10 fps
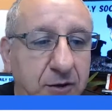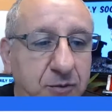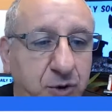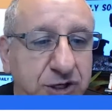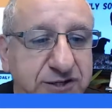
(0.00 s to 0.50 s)

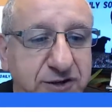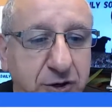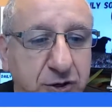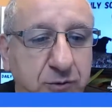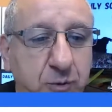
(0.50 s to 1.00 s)
Morning,
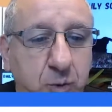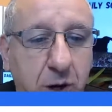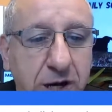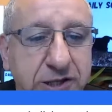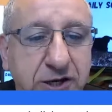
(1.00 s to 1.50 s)
Saro.
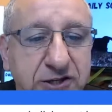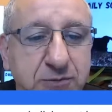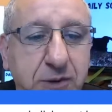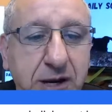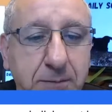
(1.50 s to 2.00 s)
Why does
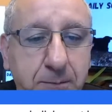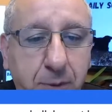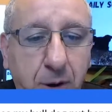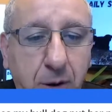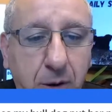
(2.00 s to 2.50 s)
my
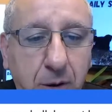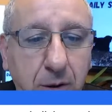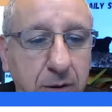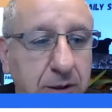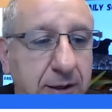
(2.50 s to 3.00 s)

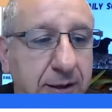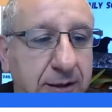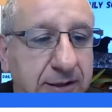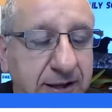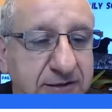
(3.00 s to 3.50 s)
ball,
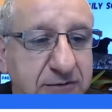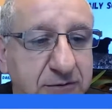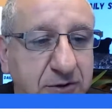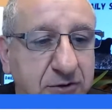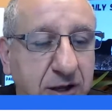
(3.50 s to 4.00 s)
that's
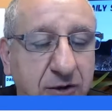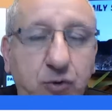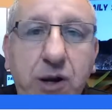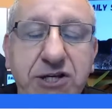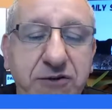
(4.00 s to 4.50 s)
a
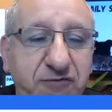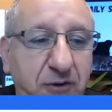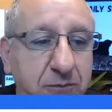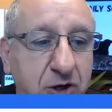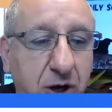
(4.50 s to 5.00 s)
question
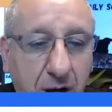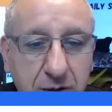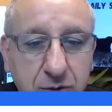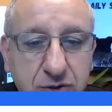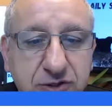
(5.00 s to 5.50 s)
from
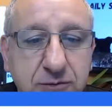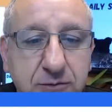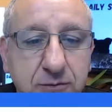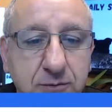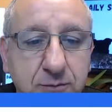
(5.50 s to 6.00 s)
Carlos,
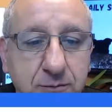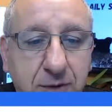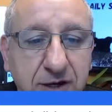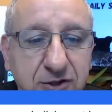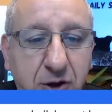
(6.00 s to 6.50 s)

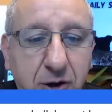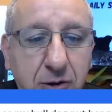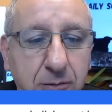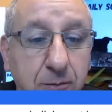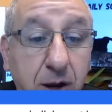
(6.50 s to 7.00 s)
my
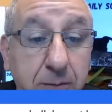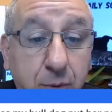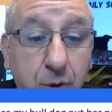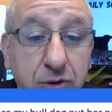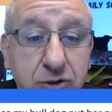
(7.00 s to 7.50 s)

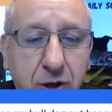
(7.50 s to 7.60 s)
bald